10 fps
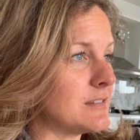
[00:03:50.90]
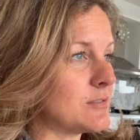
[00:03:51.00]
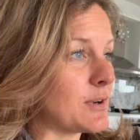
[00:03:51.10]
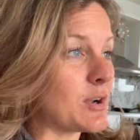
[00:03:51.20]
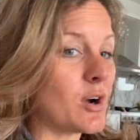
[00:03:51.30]

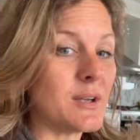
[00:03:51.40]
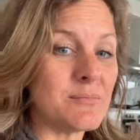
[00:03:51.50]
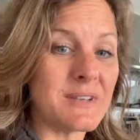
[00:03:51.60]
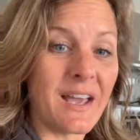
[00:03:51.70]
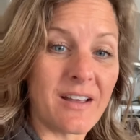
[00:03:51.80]
do I call
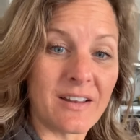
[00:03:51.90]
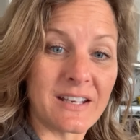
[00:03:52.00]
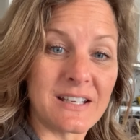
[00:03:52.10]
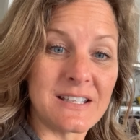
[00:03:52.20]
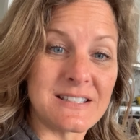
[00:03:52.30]
him Dad?
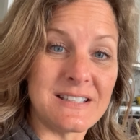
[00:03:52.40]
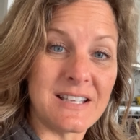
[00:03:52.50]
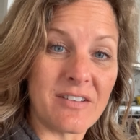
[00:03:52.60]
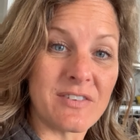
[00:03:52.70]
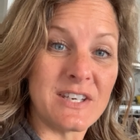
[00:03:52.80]
Like, is he
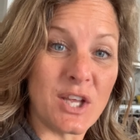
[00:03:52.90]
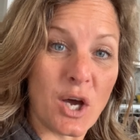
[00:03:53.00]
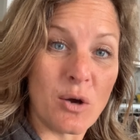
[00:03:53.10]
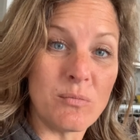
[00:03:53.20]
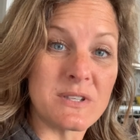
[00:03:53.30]
deaf and
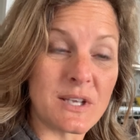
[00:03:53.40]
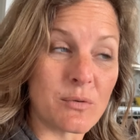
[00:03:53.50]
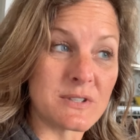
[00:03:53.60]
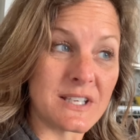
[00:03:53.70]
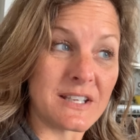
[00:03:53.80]
dumb? Is that,
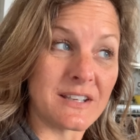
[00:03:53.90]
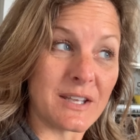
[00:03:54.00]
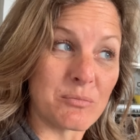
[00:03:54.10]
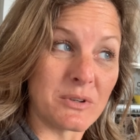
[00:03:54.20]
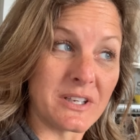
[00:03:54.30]
was that
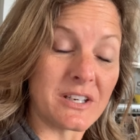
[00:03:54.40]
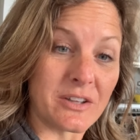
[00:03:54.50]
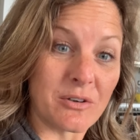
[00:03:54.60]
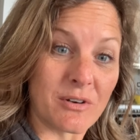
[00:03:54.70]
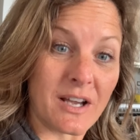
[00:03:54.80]
like
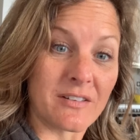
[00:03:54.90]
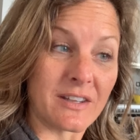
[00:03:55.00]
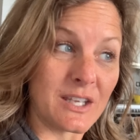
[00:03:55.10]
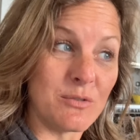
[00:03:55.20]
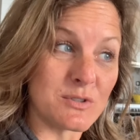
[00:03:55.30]
politically correct?
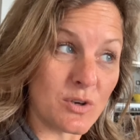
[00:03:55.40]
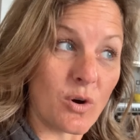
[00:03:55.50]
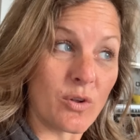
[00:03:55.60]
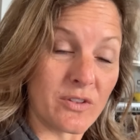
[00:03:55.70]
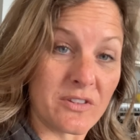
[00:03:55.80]
Like he was
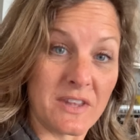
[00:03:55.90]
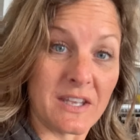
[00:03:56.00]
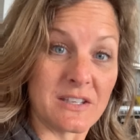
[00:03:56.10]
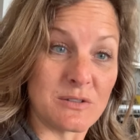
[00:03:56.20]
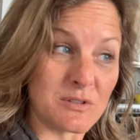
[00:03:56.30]
all the
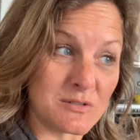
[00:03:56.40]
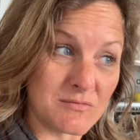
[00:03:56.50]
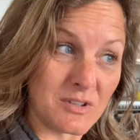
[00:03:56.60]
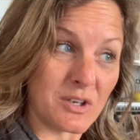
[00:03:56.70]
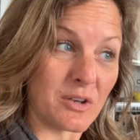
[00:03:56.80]
things he was,
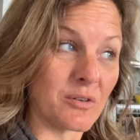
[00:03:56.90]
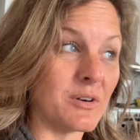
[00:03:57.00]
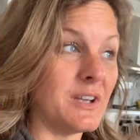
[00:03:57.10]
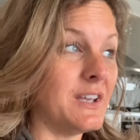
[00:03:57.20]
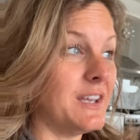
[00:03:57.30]
you know,
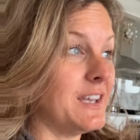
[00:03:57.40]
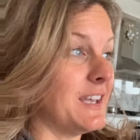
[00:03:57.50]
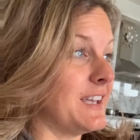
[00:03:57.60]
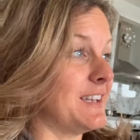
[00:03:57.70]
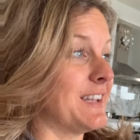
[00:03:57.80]

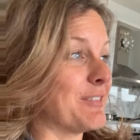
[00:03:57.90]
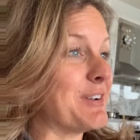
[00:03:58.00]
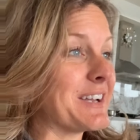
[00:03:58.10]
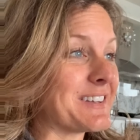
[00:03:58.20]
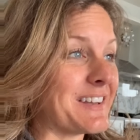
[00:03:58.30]
and uh, we
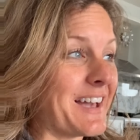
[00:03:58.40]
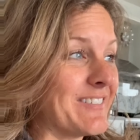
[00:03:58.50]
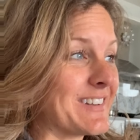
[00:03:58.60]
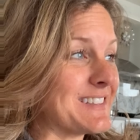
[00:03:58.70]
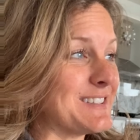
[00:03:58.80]
got to laugh
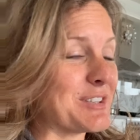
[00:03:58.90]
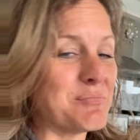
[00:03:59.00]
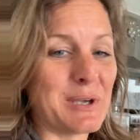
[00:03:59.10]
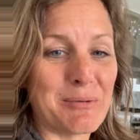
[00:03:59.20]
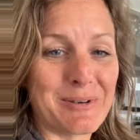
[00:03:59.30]
because he's like,
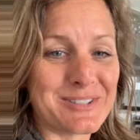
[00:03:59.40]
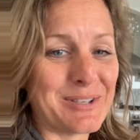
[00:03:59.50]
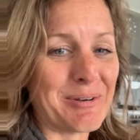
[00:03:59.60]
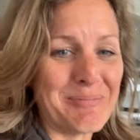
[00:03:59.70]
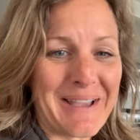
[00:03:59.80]
babe, you're
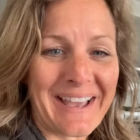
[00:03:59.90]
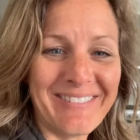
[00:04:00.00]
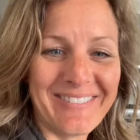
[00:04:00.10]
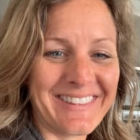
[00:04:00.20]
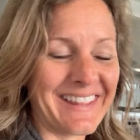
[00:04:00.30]
so bad
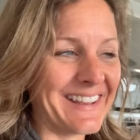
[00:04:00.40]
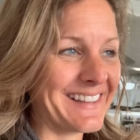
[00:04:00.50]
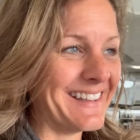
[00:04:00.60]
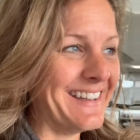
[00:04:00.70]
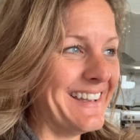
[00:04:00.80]

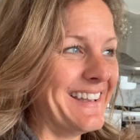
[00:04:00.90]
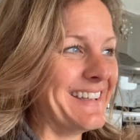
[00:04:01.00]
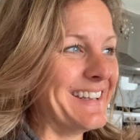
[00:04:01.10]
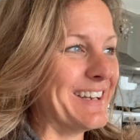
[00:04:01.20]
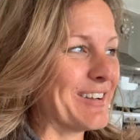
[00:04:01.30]
like,
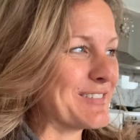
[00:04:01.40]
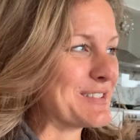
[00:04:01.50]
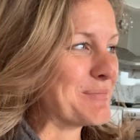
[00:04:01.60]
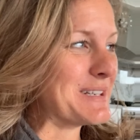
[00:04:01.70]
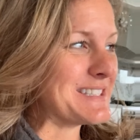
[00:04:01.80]
you know,
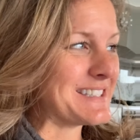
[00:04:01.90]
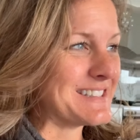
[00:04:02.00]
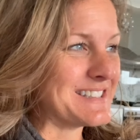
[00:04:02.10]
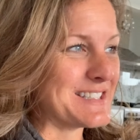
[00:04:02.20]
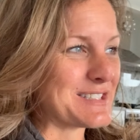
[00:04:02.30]
somebody's
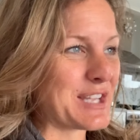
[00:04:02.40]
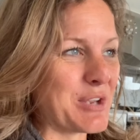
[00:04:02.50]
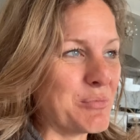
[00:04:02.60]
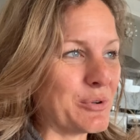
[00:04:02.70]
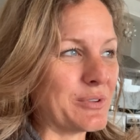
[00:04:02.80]

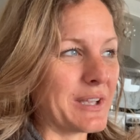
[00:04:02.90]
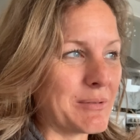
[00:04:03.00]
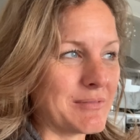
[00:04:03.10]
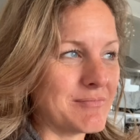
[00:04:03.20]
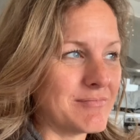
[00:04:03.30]
disabled, like,
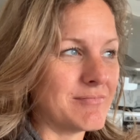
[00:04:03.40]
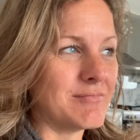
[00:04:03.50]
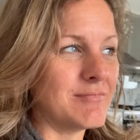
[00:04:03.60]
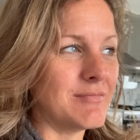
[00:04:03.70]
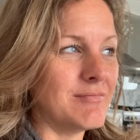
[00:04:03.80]

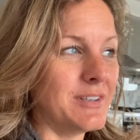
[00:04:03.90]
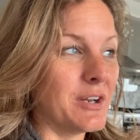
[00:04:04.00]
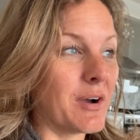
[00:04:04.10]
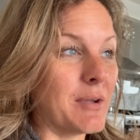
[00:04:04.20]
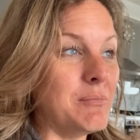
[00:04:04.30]
you
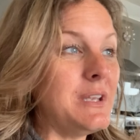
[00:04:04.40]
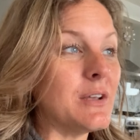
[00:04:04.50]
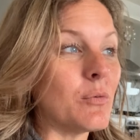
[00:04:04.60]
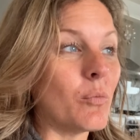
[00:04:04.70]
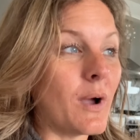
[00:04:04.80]
know, I mean
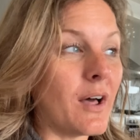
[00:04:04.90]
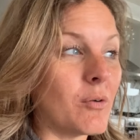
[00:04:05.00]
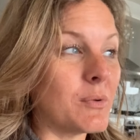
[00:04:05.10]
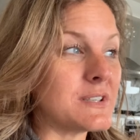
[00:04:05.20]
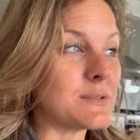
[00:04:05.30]
it
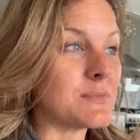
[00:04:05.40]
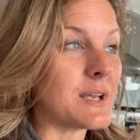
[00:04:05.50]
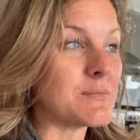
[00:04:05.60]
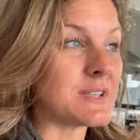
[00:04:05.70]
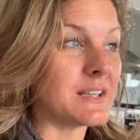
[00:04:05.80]
well, but
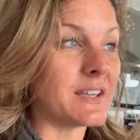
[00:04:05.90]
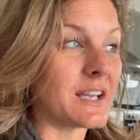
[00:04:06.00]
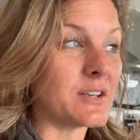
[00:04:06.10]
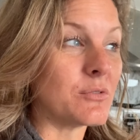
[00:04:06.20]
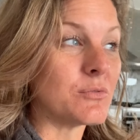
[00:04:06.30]
sometimes I like
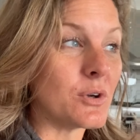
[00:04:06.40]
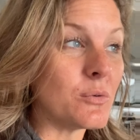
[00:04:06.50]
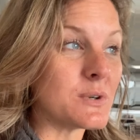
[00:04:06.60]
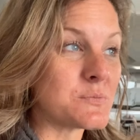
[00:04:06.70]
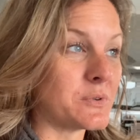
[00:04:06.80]
I don't know
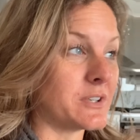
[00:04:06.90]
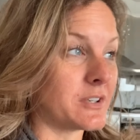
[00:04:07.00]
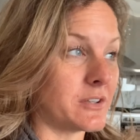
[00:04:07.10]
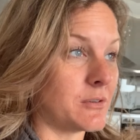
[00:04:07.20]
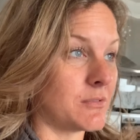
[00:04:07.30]
what's
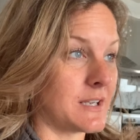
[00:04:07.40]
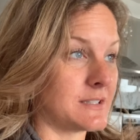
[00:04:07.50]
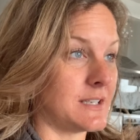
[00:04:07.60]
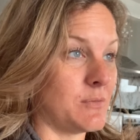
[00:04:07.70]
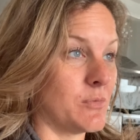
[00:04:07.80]
politically
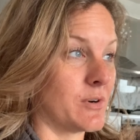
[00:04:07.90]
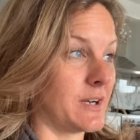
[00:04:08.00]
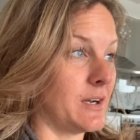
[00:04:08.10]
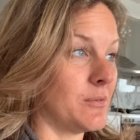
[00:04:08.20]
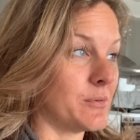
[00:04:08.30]
correct anymore and
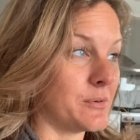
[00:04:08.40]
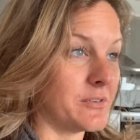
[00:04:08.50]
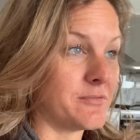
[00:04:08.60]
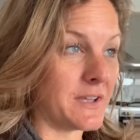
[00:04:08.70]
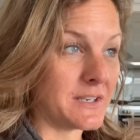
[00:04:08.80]
I don't want to
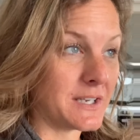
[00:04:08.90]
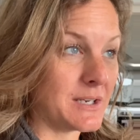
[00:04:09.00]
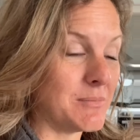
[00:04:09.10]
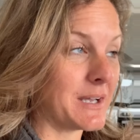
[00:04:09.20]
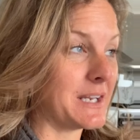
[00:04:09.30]
offend
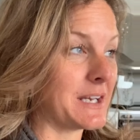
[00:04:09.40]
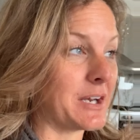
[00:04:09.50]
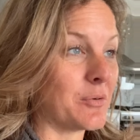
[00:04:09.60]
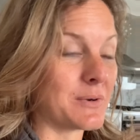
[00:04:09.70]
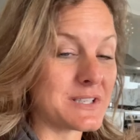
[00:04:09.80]
anybody and I
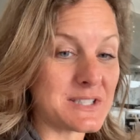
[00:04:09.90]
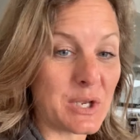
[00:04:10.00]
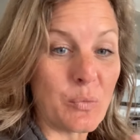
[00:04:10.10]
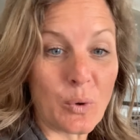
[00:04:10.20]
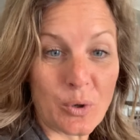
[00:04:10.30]
don't want to
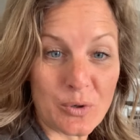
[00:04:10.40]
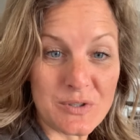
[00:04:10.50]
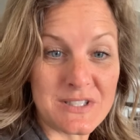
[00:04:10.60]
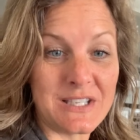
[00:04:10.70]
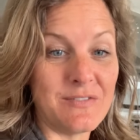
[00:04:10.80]
say
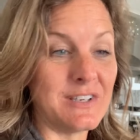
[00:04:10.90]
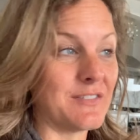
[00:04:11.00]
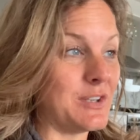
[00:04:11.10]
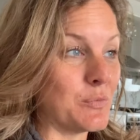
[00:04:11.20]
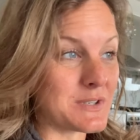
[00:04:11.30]
words even
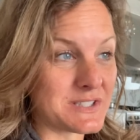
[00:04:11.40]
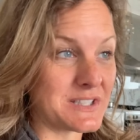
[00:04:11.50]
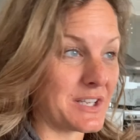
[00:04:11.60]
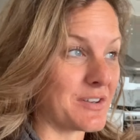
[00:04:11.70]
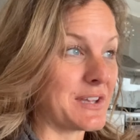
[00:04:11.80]
if he
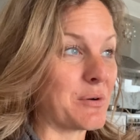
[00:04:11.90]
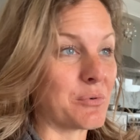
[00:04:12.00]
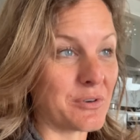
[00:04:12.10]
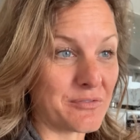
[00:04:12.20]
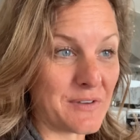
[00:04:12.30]
wasn't there that
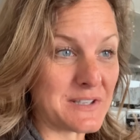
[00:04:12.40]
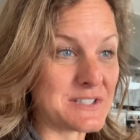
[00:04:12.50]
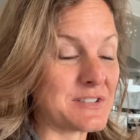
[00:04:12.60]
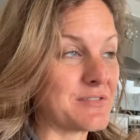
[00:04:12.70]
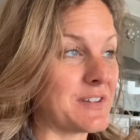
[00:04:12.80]
were
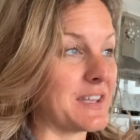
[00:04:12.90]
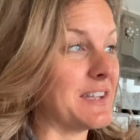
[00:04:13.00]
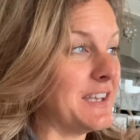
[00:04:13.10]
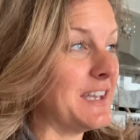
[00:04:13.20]
offensive that